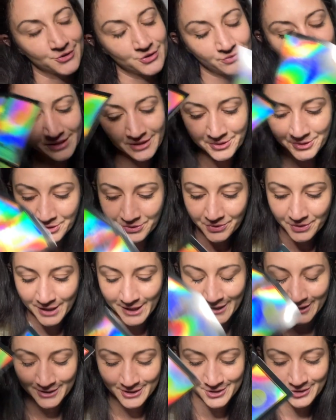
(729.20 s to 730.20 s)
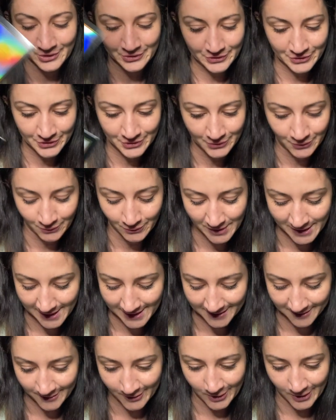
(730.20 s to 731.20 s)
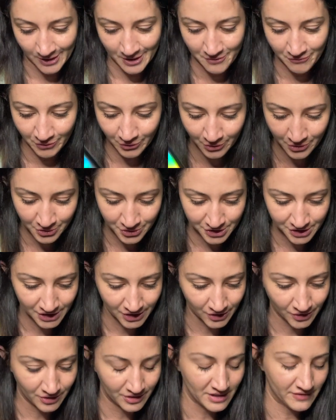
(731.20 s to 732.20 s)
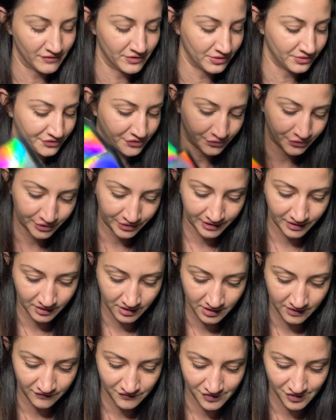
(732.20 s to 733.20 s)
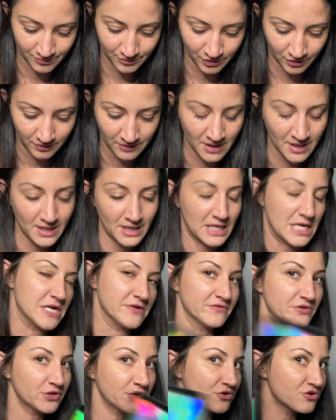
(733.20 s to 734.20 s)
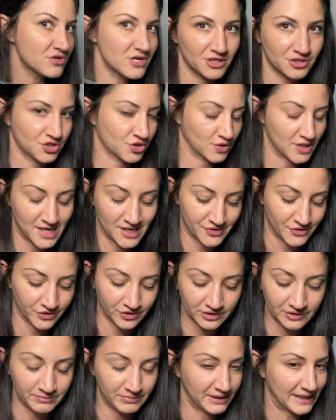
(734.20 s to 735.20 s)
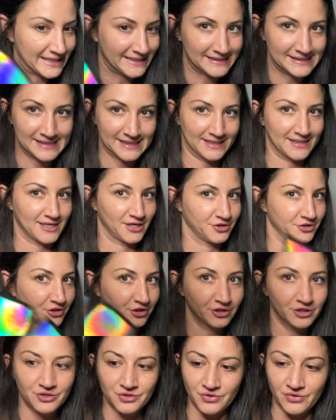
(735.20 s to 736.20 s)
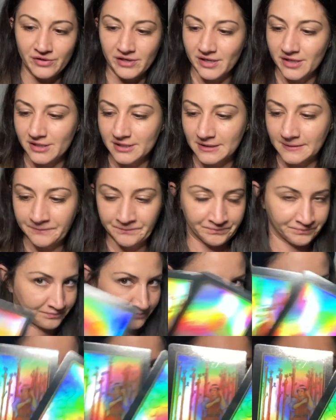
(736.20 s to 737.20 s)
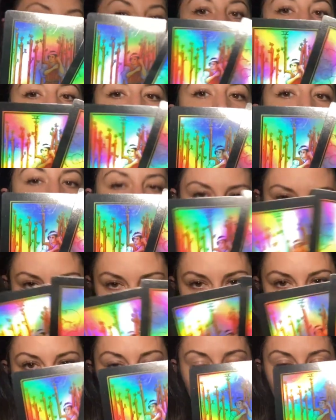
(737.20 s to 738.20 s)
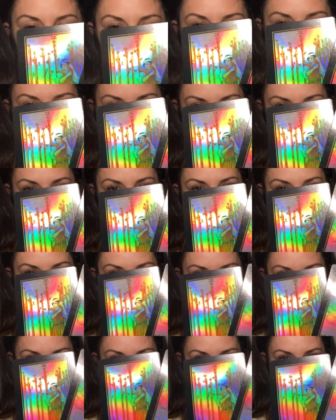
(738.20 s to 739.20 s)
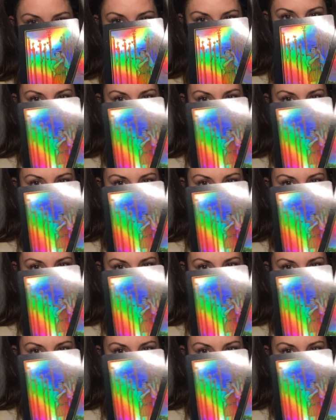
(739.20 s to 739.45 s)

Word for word: you're ready to create and start this new reality even though you're scared even though it's really uncomfortable even though you're not sure how you're going to blend in how you're going to do this you see the gifts from the heavens,